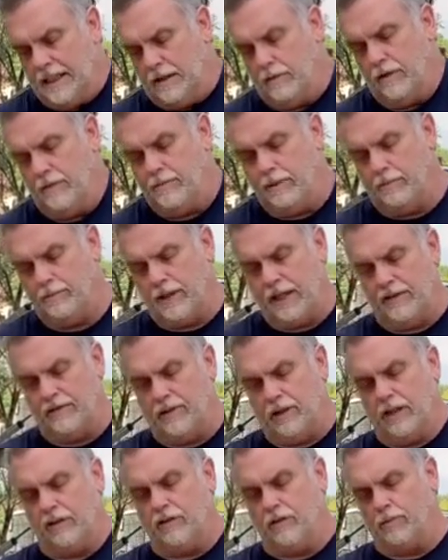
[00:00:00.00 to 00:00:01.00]
We've been
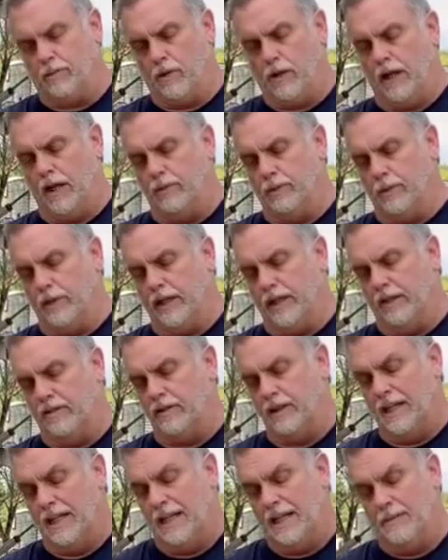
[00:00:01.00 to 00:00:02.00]
pleasantly surprised with
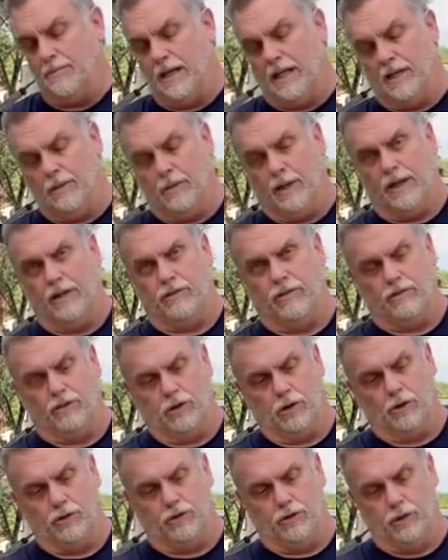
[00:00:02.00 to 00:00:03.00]
these. By the way, this is
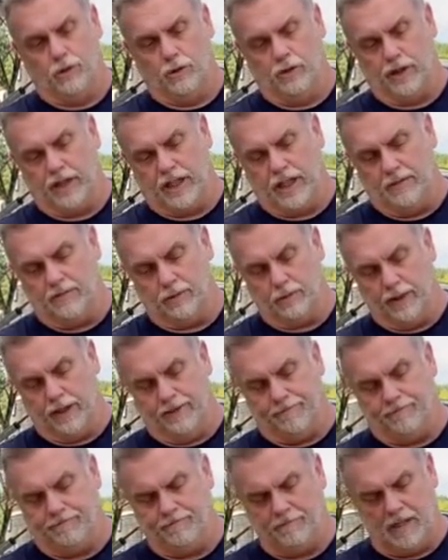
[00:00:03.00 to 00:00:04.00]
a little tool that comes with
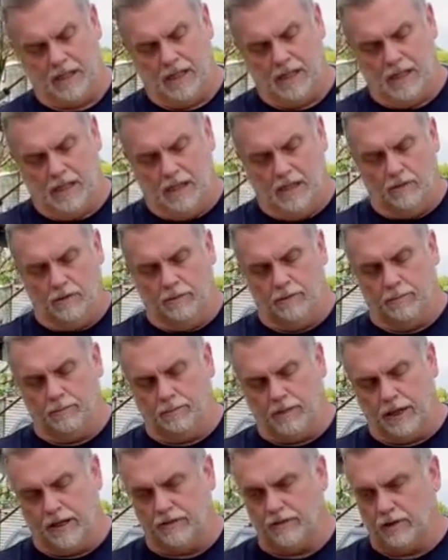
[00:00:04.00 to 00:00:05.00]
it. We've been
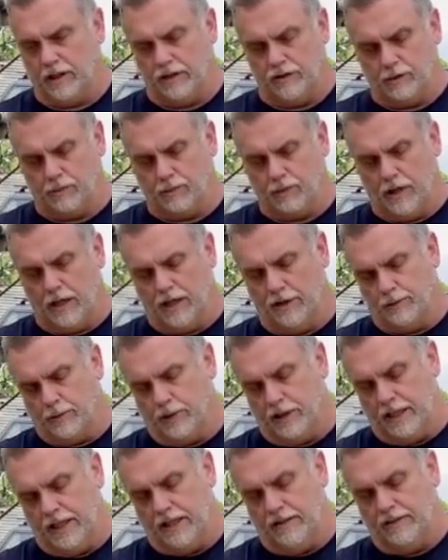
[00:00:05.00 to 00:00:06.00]
pleasantly surprised
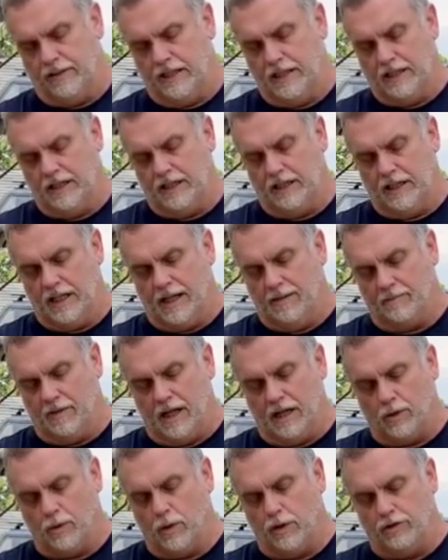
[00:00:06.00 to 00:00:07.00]
with these. Now, I'm
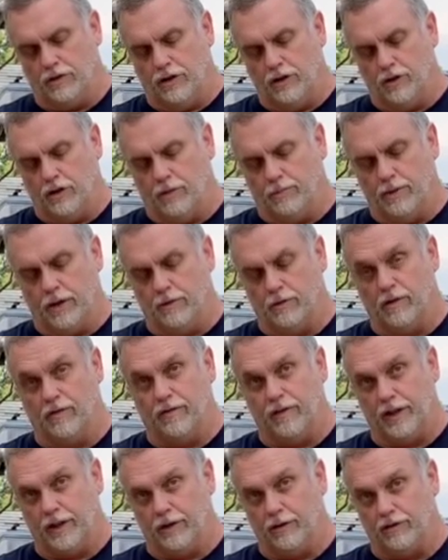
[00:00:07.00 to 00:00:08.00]
not going to do the big
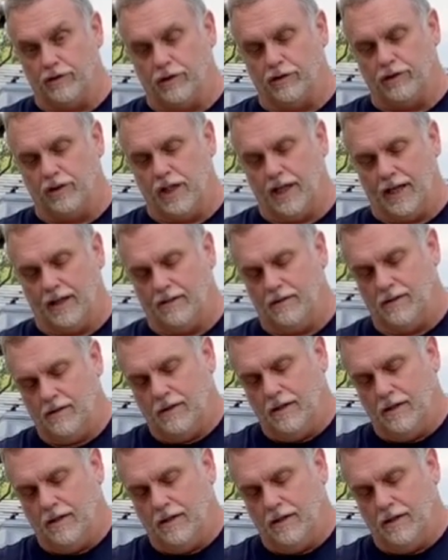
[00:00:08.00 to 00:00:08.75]
reveal just yet.